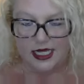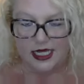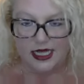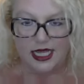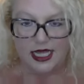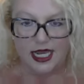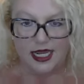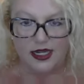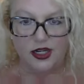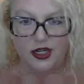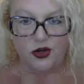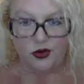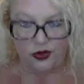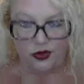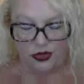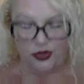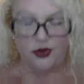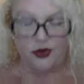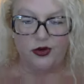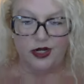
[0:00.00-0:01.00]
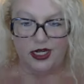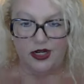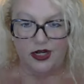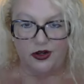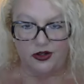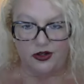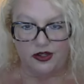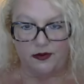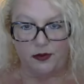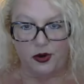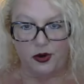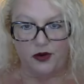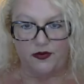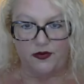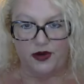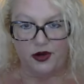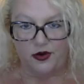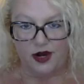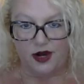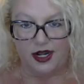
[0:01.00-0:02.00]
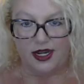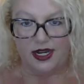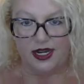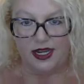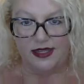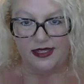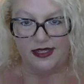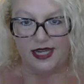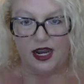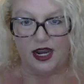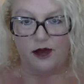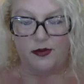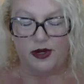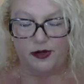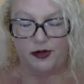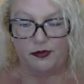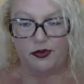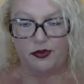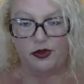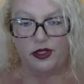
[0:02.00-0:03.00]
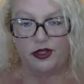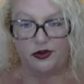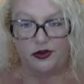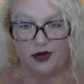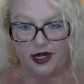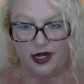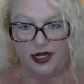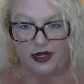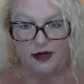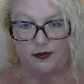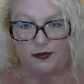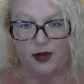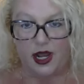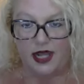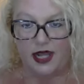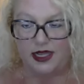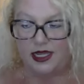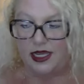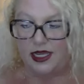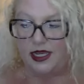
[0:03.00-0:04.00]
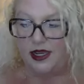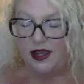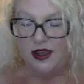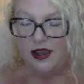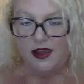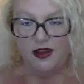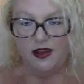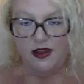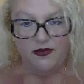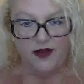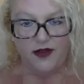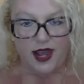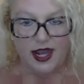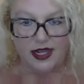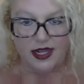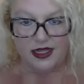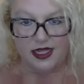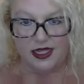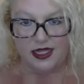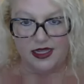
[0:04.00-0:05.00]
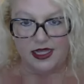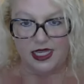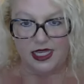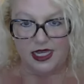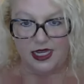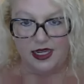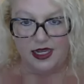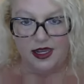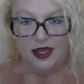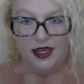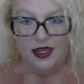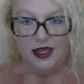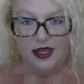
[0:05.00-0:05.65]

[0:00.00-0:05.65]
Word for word: that your 30 years of perfect credit has now been obliterated by the fact that the